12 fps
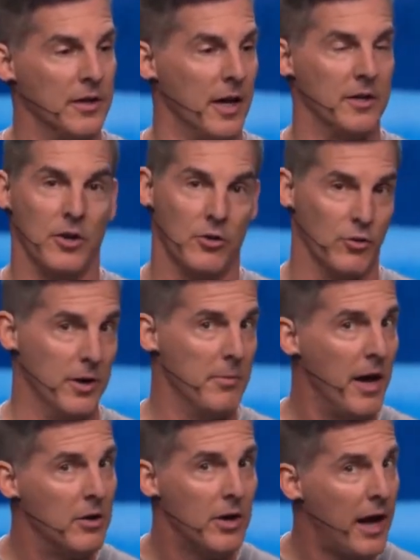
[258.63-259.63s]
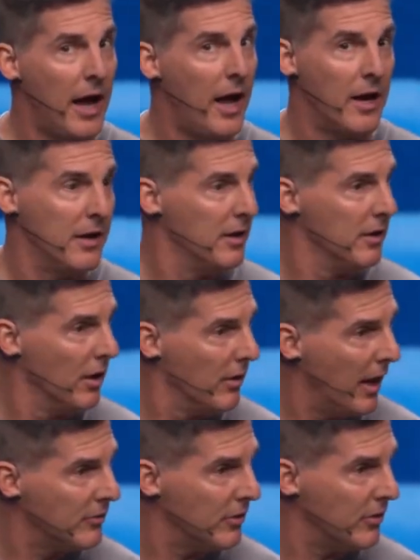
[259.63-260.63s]
Like, you cremate your cat. I didn't know
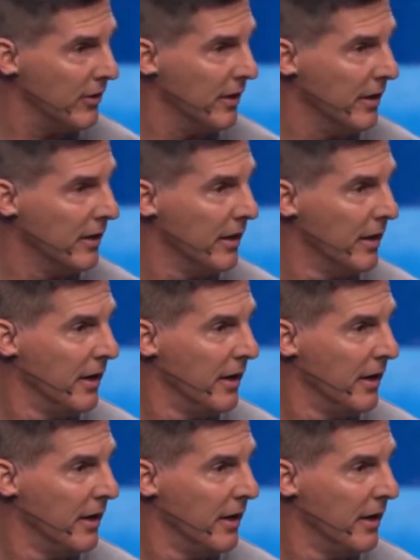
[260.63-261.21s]
that was a thing.